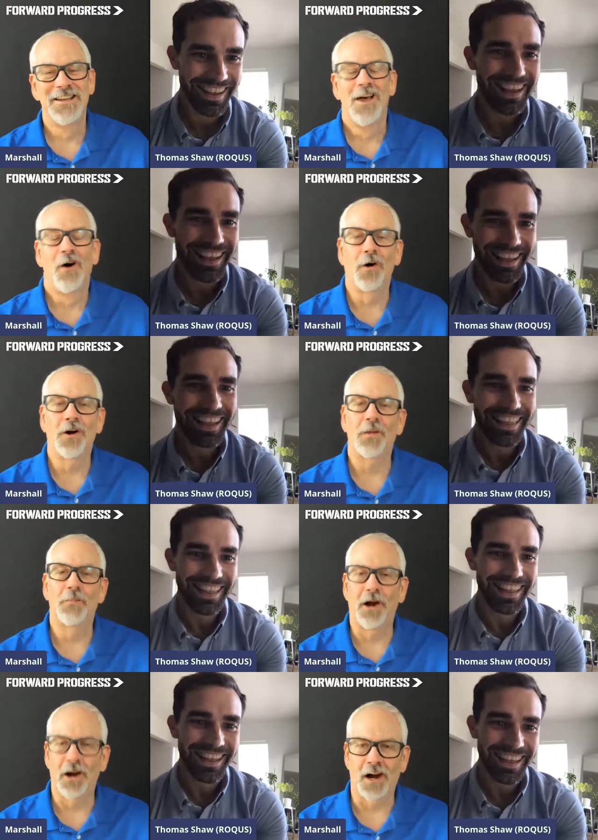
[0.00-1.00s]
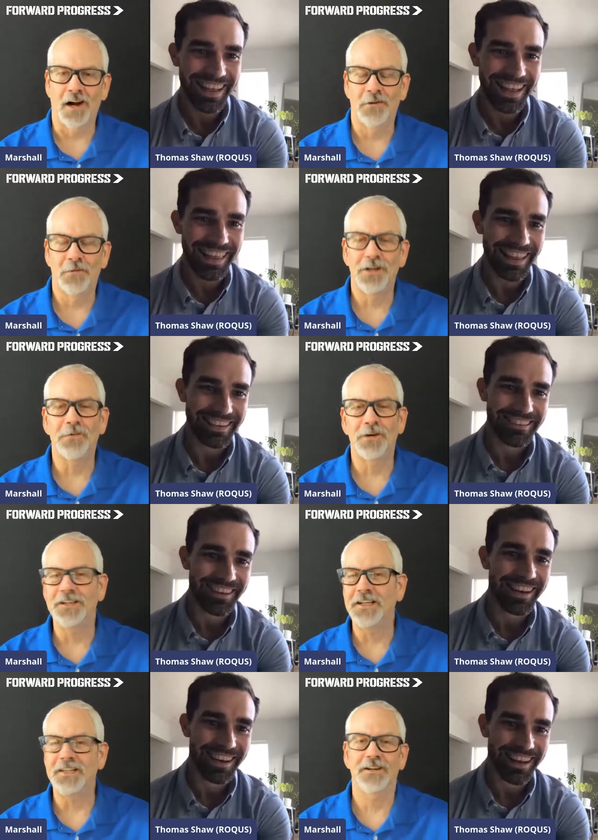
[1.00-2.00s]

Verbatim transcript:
Speaker 1: or a bar. we're neither right.